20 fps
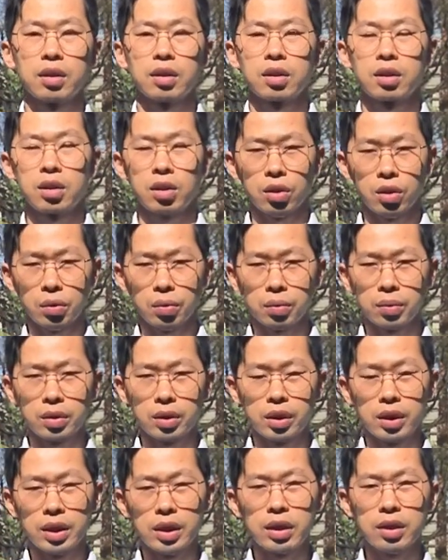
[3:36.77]
So
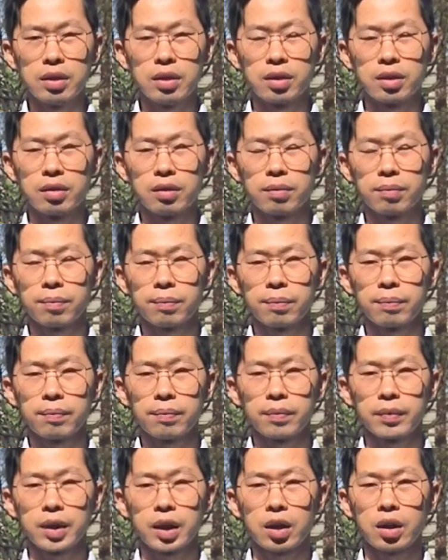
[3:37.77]
these
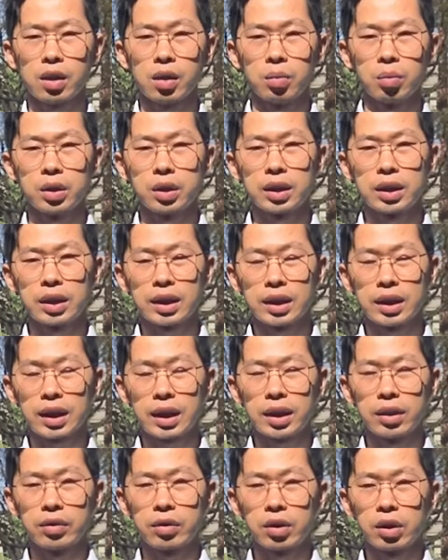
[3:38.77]
herbs
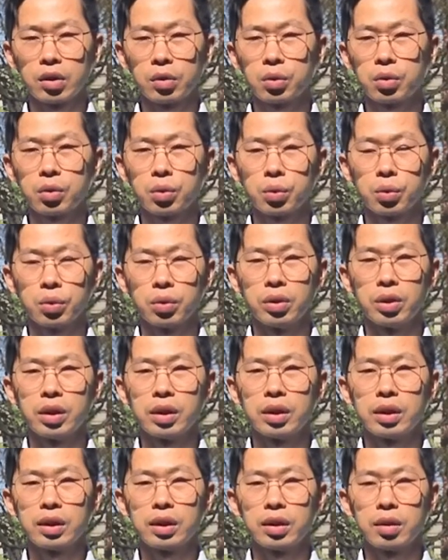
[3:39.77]
can go to
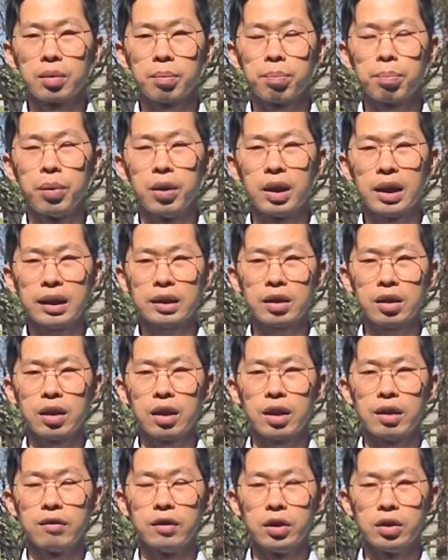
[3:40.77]
blood
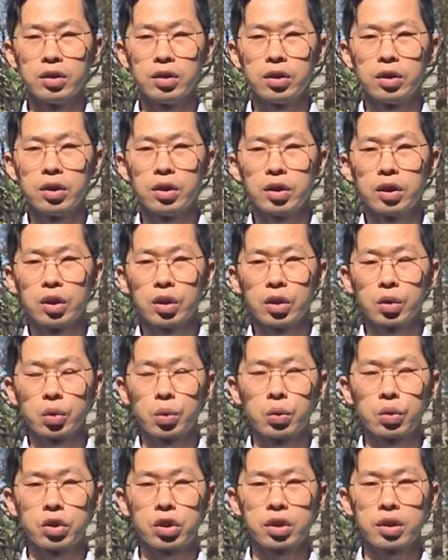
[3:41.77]
level
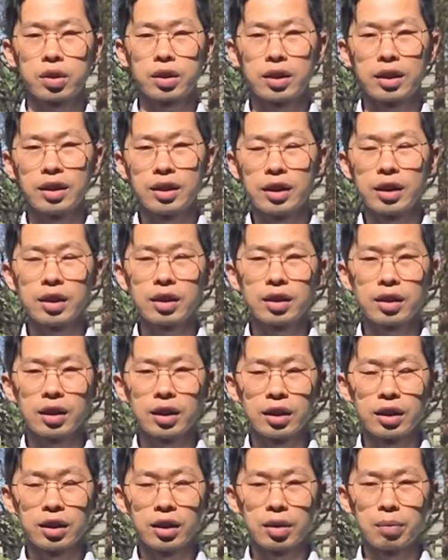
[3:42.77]
to clear the
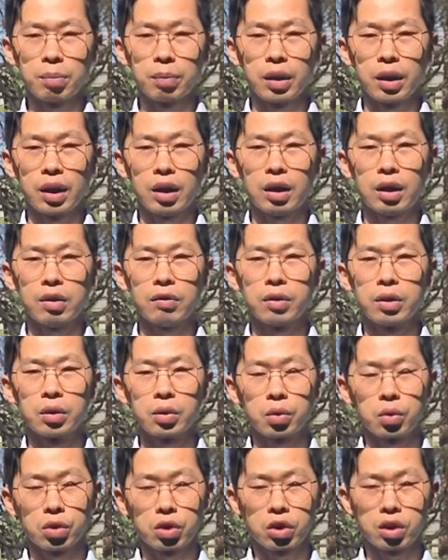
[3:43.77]
heat in blood level
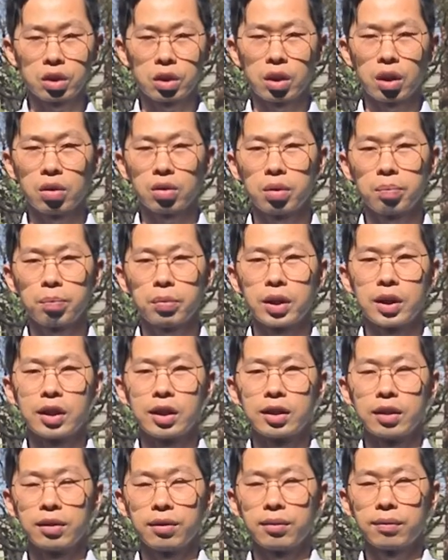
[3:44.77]
to stop
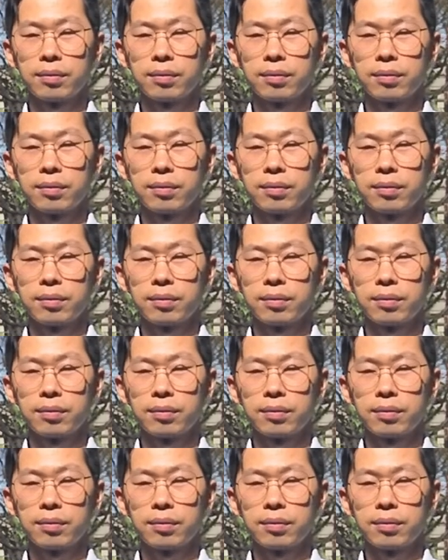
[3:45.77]
bleeding.